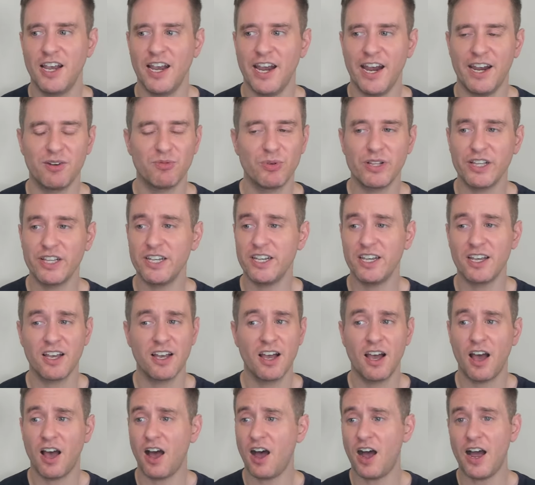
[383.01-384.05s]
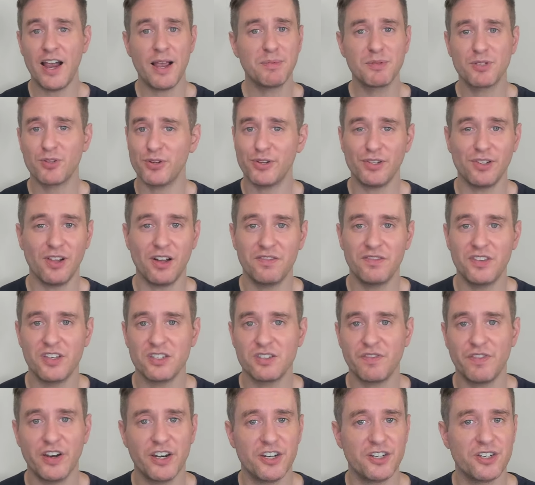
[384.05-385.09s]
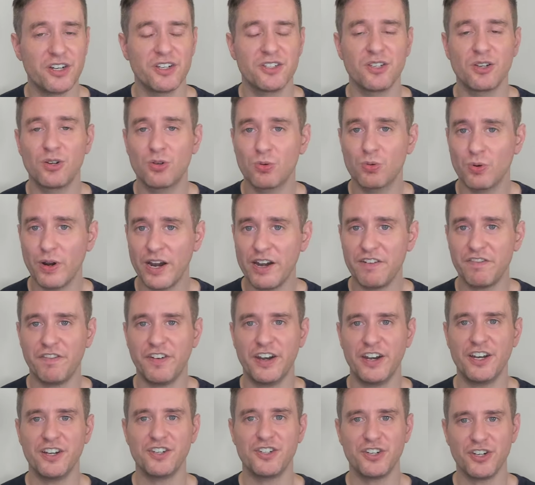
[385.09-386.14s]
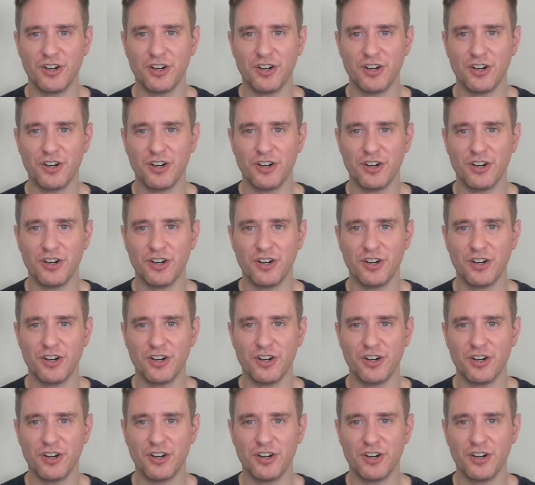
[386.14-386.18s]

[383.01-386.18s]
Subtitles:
And really, I absolutely love this finish. It's a great finish.